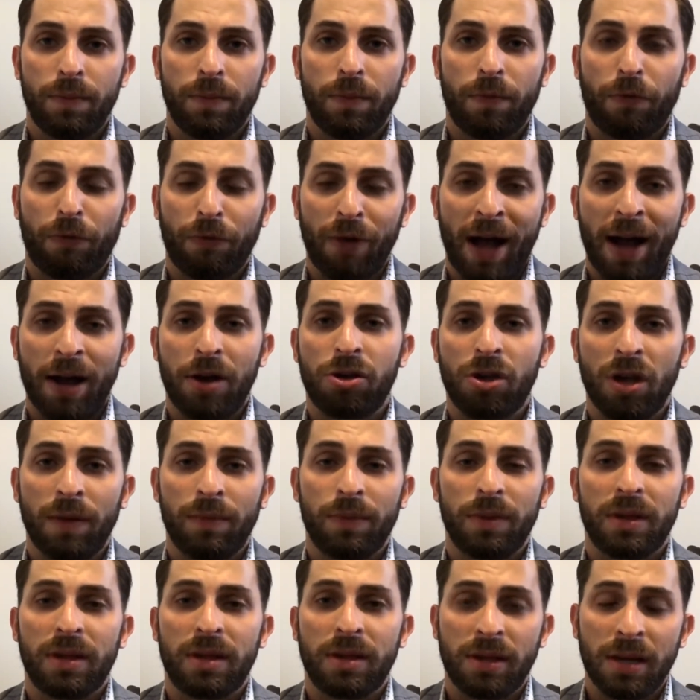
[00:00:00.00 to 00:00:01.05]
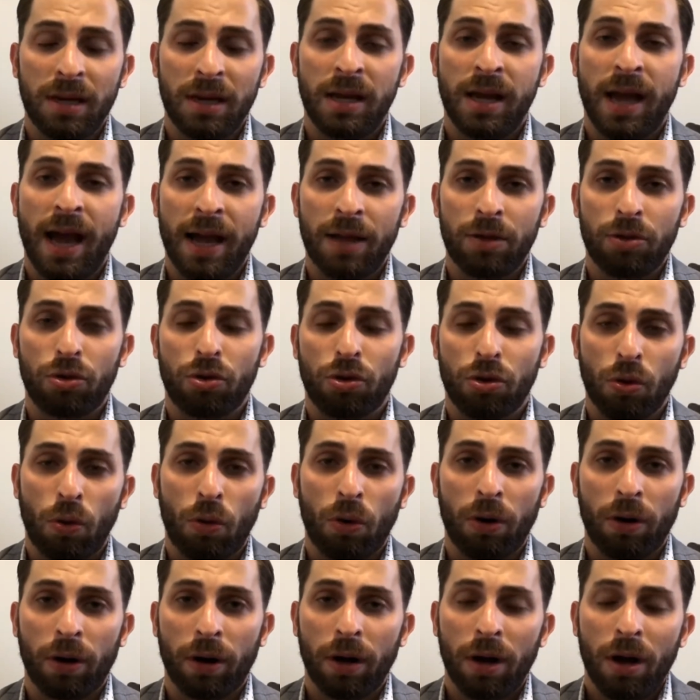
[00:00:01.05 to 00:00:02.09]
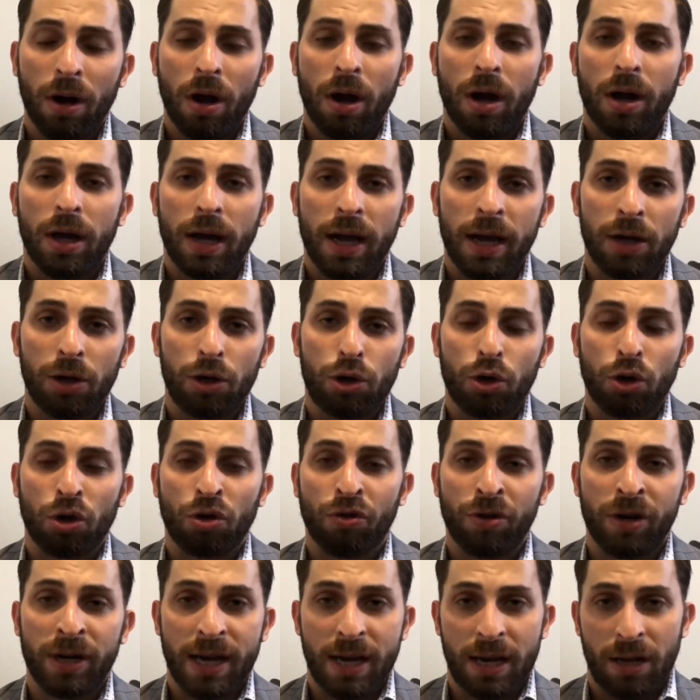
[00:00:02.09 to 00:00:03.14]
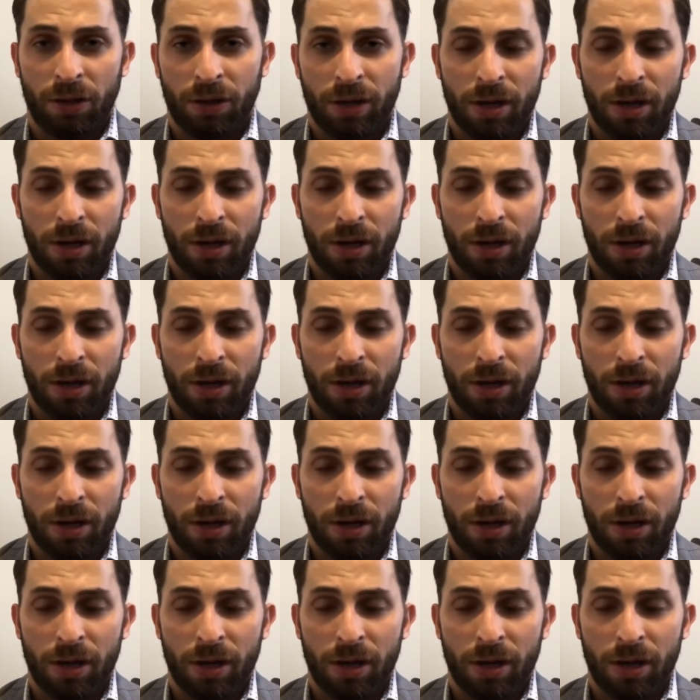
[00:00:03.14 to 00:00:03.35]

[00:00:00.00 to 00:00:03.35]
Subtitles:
flagship city and store in Turin, Italy.